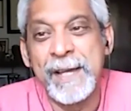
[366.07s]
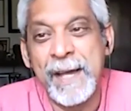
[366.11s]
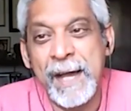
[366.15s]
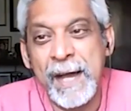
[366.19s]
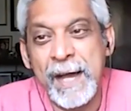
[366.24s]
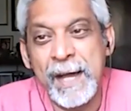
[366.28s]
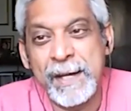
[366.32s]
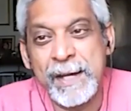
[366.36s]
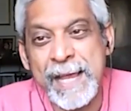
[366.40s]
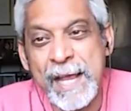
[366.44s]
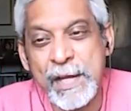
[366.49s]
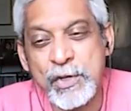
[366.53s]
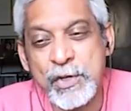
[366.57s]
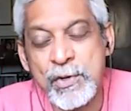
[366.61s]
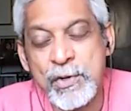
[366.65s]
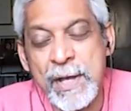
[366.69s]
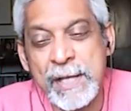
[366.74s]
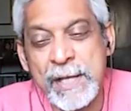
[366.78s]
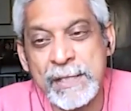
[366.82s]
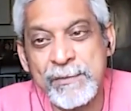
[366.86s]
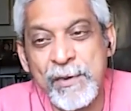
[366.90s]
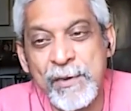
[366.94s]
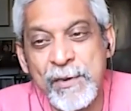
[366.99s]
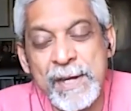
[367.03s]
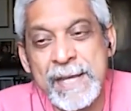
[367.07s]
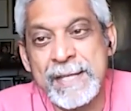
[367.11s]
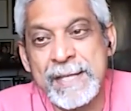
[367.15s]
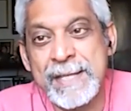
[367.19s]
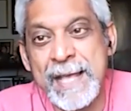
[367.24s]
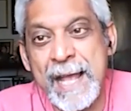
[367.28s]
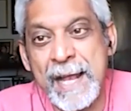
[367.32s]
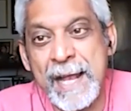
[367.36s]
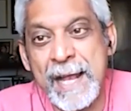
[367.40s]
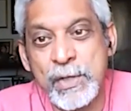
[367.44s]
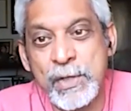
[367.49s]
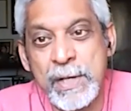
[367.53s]
Uh, cash transfer.
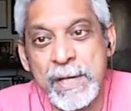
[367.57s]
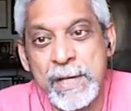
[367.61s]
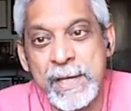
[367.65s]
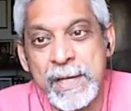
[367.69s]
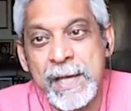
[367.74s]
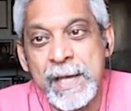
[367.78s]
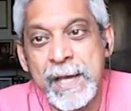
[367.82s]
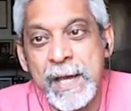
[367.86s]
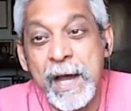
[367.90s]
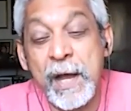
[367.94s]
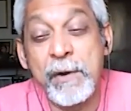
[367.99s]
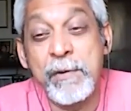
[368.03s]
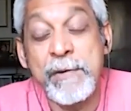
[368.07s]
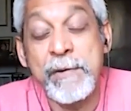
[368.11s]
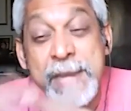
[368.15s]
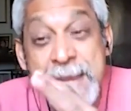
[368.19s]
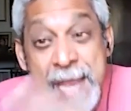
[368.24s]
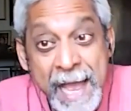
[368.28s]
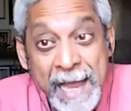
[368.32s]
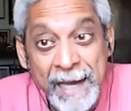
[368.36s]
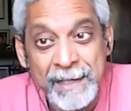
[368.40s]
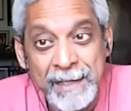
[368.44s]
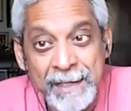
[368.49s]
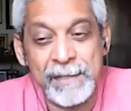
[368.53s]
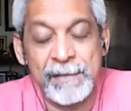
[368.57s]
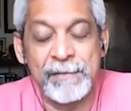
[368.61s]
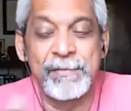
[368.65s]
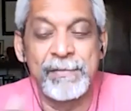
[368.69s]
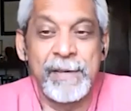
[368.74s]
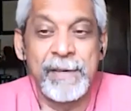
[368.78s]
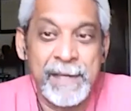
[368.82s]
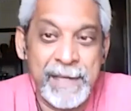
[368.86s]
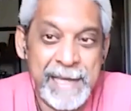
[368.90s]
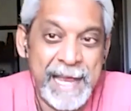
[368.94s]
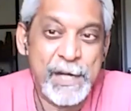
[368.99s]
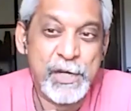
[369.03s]
It's actually a reactive
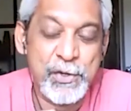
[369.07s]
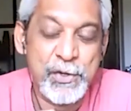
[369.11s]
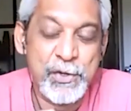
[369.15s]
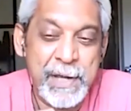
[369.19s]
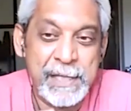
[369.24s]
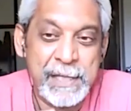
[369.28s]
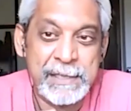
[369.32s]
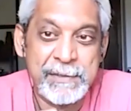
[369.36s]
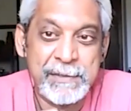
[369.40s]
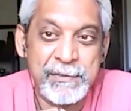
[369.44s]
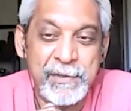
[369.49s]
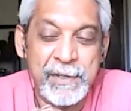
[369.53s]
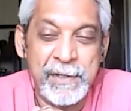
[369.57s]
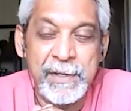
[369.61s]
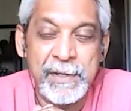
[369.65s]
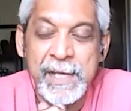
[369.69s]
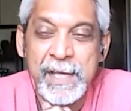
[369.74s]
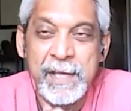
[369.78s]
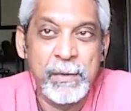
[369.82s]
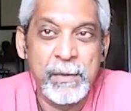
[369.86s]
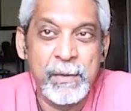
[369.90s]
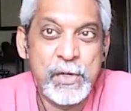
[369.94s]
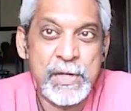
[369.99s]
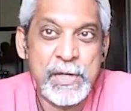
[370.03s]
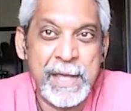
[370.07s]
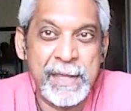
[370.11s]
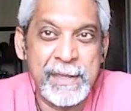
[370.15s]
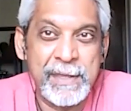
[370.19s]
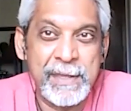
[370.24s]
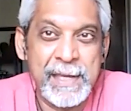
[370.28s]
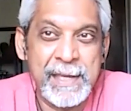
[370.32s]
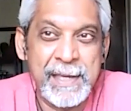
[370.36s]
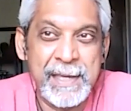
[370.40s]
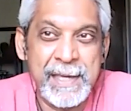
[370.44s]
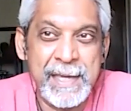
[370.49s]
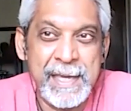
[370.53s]
cash transfer, which I
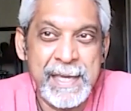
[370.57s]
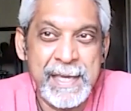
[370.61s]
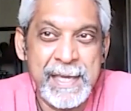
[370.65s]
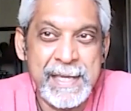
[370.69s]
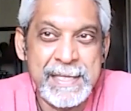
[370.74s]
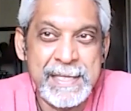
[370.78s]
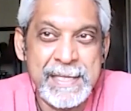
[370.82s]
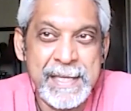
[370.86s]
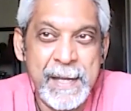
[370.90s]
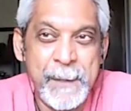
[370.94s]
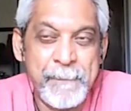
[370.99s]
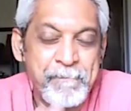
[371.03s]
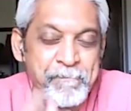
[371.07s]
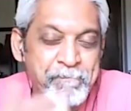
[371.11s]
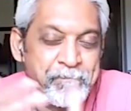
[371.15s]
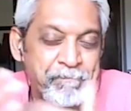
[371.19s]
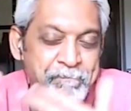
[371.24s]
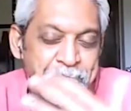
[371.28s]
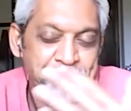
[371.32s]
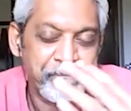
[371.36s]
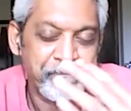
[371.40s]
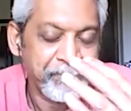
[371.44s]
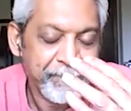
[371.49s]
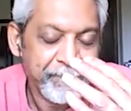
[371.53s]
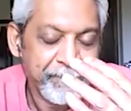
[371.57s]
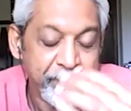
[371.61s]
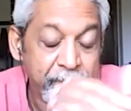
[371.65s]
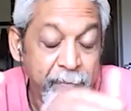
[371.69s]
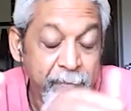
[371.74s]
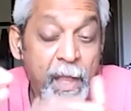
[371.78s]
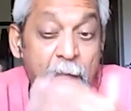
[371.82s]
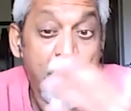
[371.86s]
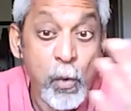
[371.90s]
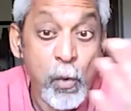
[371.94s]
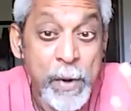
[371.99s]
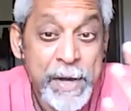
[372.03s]
think is um,
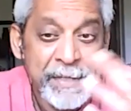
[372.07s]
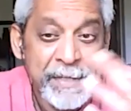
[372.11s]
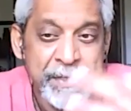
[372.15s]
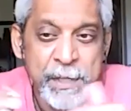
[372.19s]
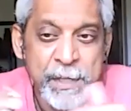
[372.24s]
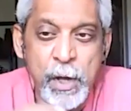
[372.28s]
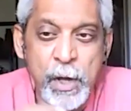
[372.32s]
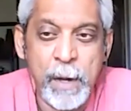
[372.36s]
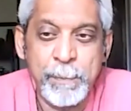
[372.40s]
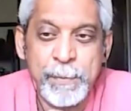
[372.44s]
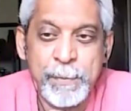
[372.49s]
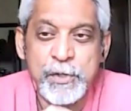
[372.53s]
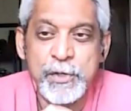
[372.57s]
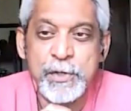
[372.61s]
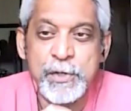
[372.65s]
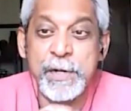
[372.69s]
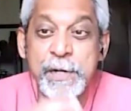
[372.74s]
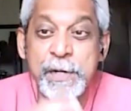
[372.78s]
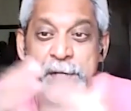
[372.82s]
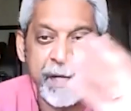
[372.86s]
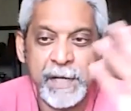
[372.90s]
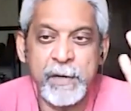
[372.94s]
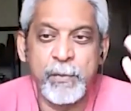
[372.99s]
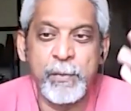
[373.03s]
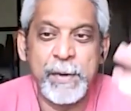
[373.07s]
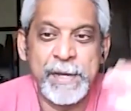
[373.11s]
a wasted opportunity and a